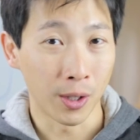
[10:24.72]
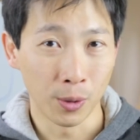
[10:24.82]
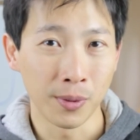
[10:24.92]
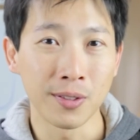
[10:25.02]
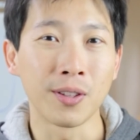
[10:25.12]
I
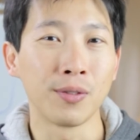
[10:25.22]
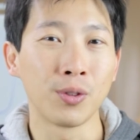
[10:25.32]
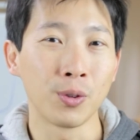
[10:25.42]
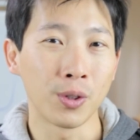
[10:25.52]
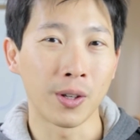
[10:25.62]
hope this gives
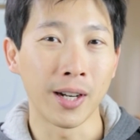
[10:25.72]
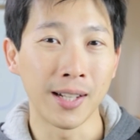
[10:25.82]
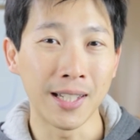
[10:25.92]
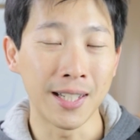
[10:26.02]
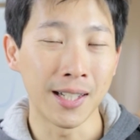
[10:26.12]
you your
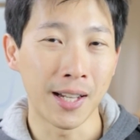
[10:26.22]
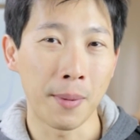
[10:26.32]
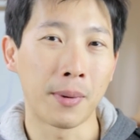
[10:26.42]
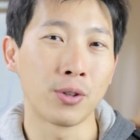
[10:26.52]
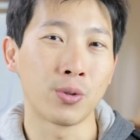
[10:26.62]
LED
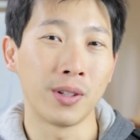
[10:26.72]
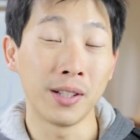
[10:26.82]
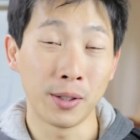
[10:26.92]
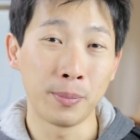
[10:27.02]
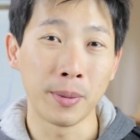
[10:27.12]
lamp module a
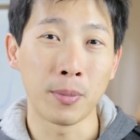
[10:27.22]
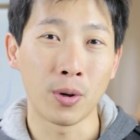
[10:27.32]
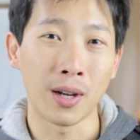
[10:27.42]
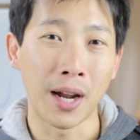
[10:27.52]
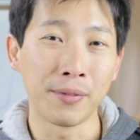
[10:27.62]
little bit
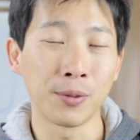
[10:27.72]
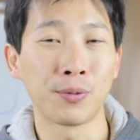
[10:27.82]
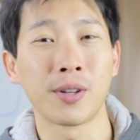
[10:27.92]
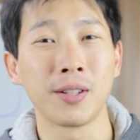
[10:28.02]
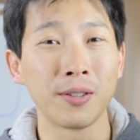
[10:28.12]
more life. Don't
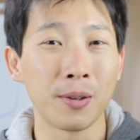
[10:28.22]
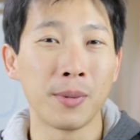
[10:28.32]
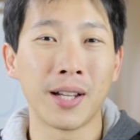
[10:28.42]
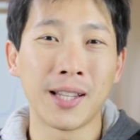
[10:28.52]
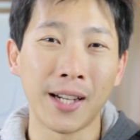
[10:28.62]
forget to give
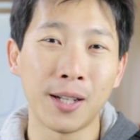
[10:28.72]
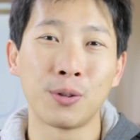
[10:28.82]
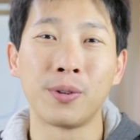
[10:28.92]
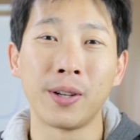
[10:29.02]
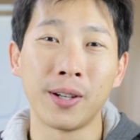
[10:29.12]
me a like
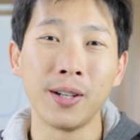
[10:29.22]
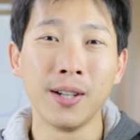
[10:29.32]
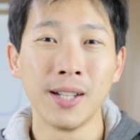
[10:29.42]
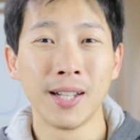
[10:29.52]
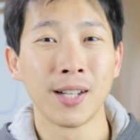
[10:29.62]
over here,
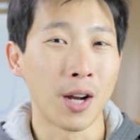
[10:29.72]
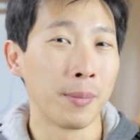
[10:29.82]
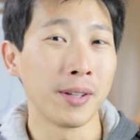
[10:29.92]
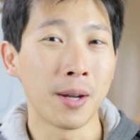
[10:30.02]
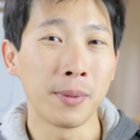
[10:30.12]

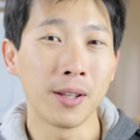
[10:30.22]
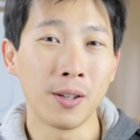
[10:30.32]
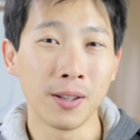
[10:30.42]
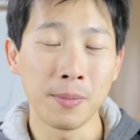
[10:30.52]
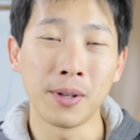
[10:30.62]
comment down
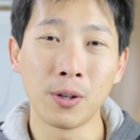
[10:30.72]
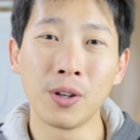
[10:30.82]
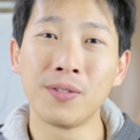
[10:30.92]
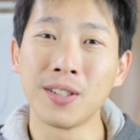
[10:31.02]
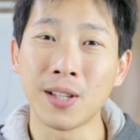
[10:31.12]
below, let me know
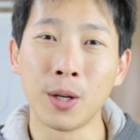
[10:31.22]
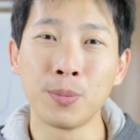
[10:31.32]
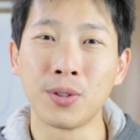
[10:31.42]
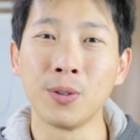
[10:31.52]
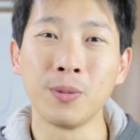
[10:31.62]
if this
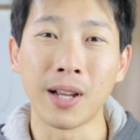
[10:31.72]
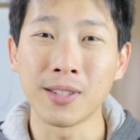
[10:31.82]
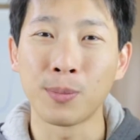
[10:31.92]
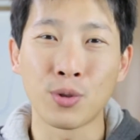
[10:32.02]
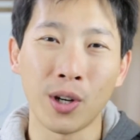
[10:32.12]
helps you, and
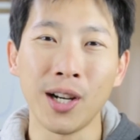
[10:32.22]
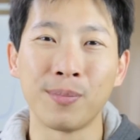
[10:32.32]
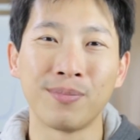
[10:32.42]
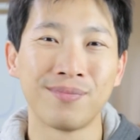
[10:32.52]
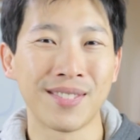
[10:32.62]

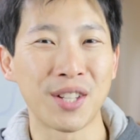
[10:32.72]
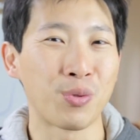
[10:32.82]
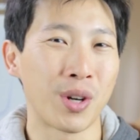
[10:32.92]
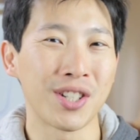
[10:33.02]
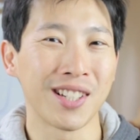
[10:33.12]
subscribe. Thanks
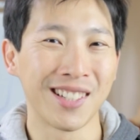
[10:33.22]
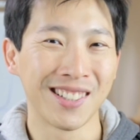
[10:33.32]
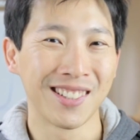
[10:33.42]
for watching.